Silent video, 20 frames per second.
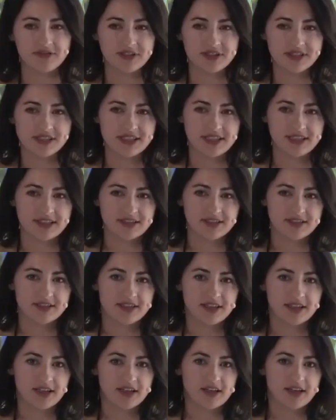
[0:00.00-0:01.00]
is that
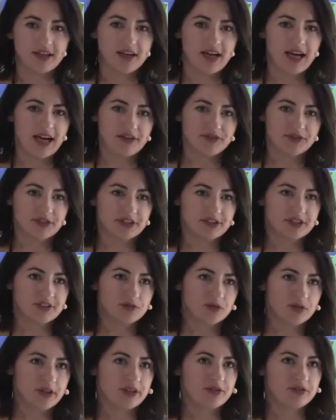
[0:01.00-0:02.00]
after
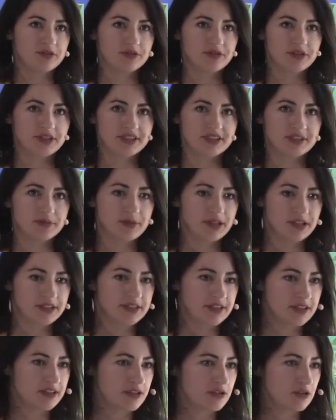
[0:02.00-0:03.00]
this wave of
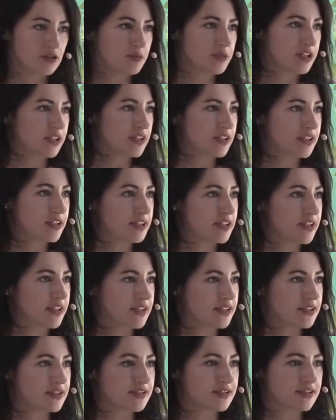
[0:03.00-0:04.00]
instability economically,
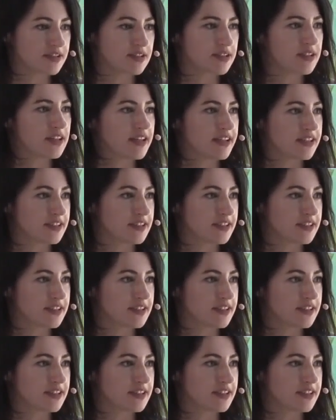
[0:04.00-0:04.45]
there's a clear